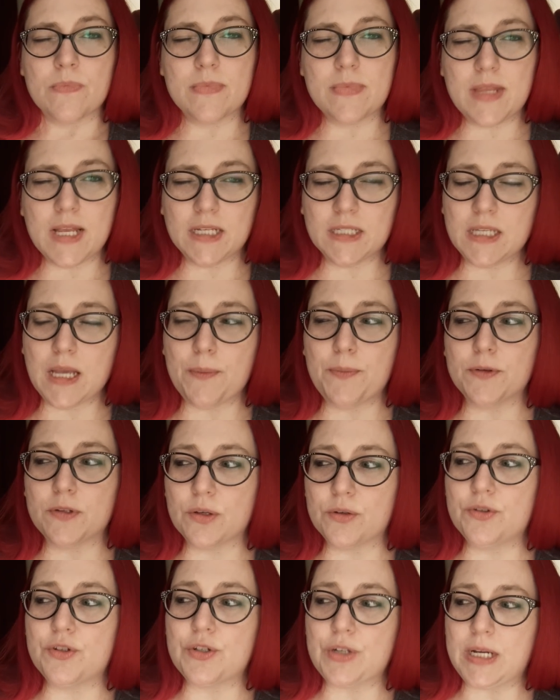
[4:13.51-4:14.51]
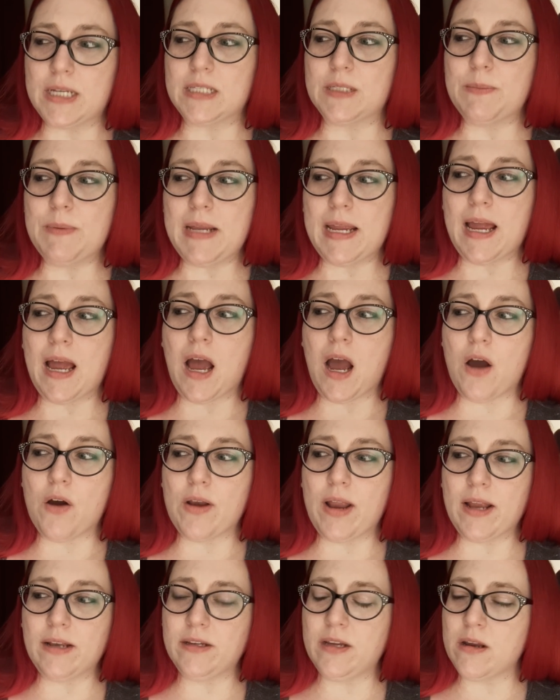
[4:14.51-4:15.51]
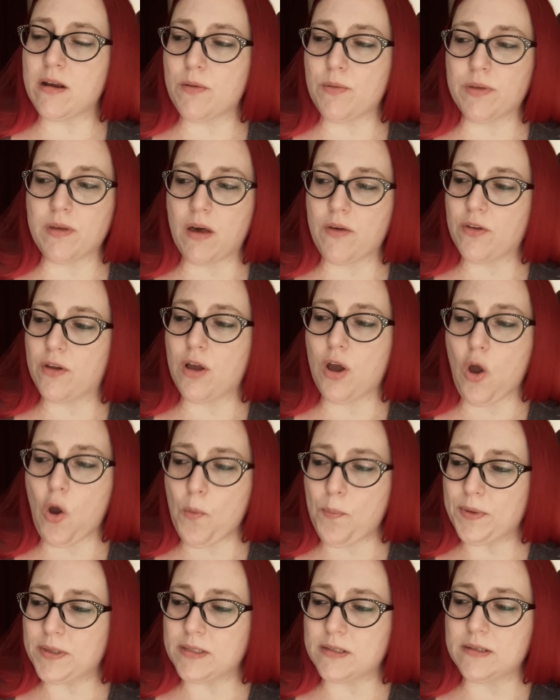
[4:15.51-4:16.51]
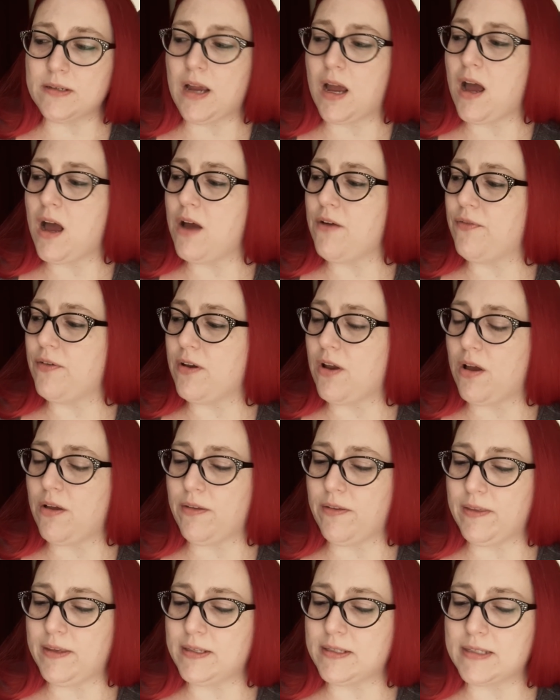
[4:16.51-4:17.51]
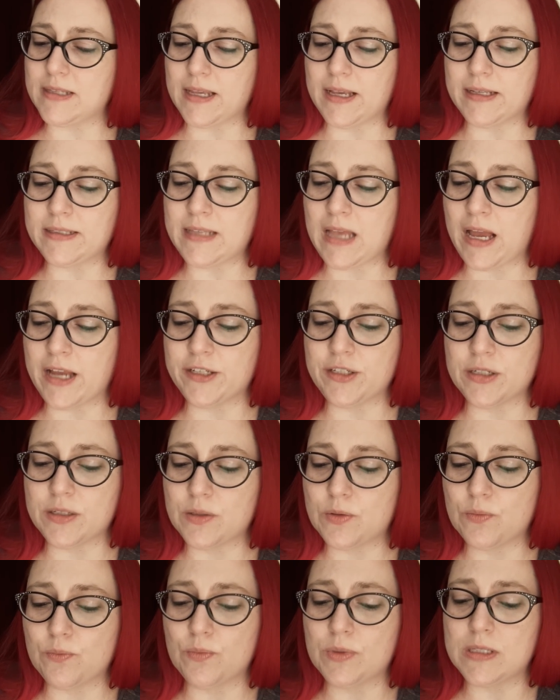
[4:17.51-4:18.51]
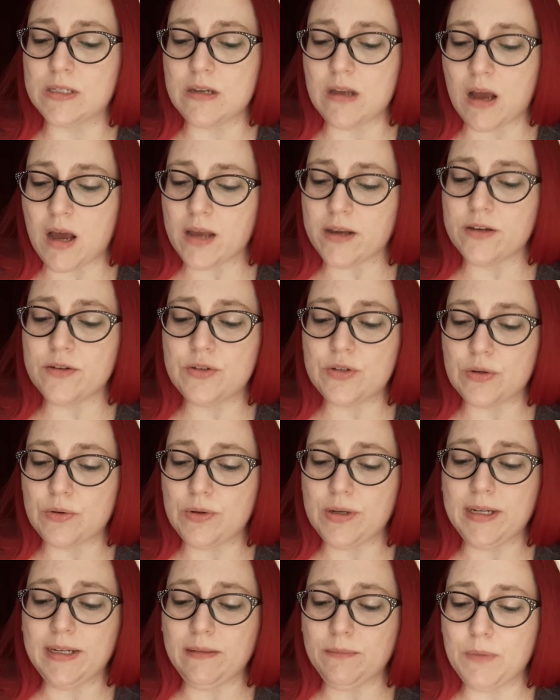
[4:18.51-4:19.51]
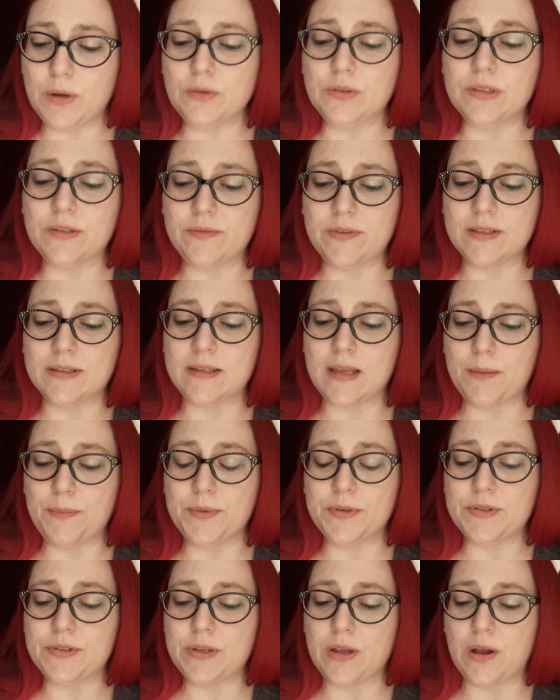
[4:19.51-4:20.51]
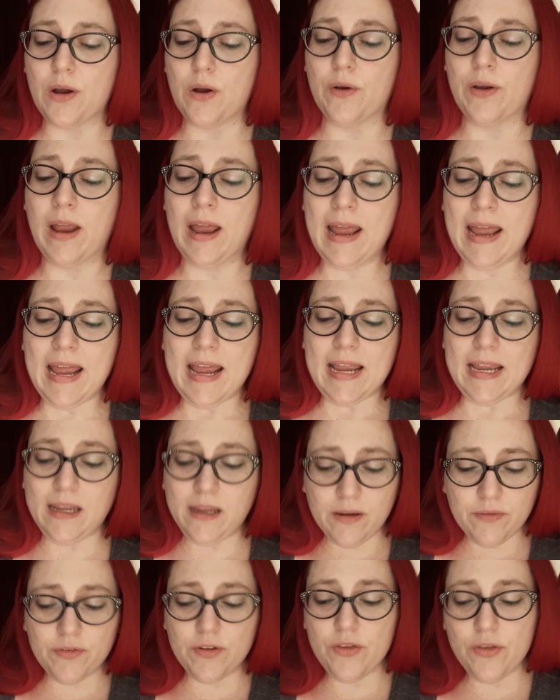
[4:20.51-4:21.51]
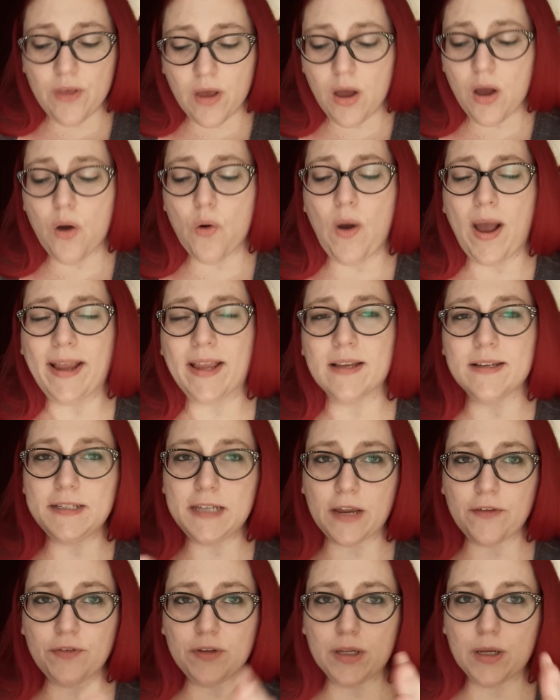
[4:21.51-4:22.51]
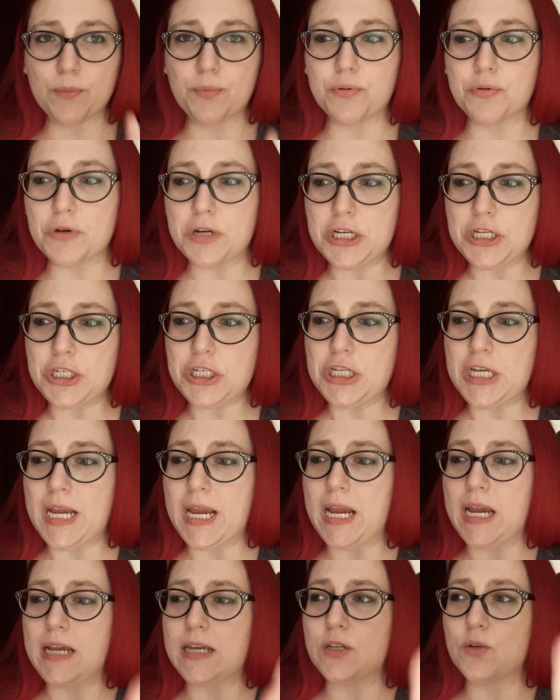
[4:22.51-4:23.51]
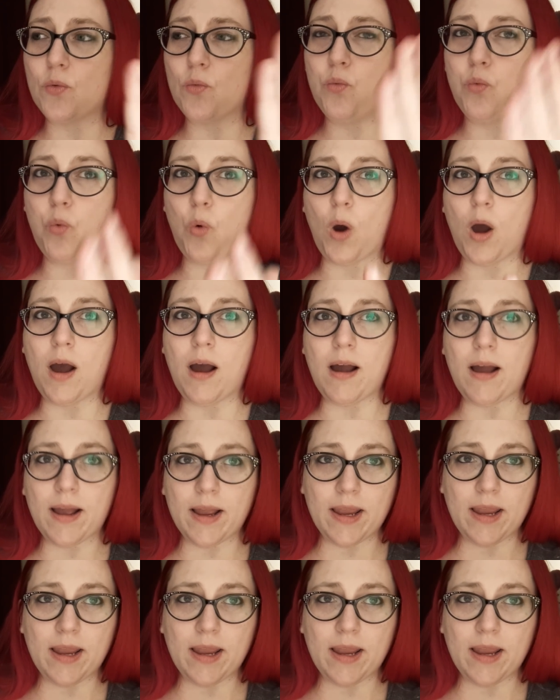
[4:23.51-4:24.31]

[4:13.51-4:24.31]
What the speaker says: This episode stressed me out, and, you know, with all the COPA stuff and all of these things, I just was not enjoying most of this episode, even though I can definitely appreciate what